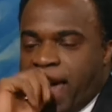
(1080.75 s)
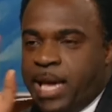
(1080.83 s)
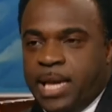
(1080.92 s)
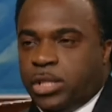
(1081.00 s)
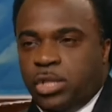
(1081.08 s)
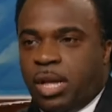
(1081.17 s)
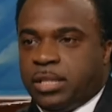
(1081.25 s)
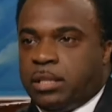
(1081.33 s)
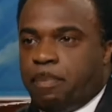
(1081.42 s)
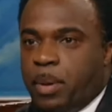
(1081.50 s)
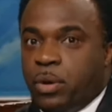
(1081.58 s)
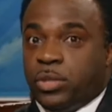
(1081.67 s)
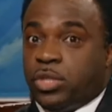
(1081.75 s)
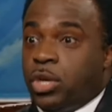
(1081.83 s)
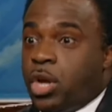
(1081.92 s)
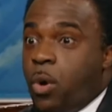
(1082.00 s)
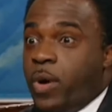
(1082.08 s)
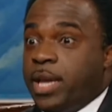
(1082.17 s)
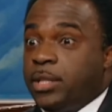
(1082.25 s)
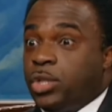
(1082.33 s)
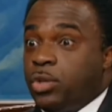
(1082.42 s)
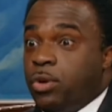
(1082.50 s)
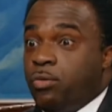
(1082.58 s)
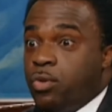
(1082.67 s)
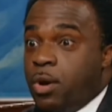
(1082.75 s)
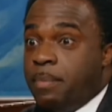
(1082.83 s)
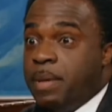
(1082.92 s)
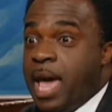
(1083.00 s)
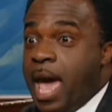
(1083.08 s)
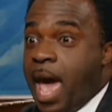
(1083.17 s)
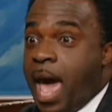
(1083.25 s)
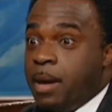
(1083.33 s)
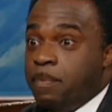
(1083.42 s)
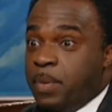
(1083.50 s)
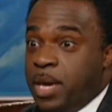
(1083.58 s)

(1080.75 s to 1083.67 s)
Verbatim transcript: He's not supposed to go into a room and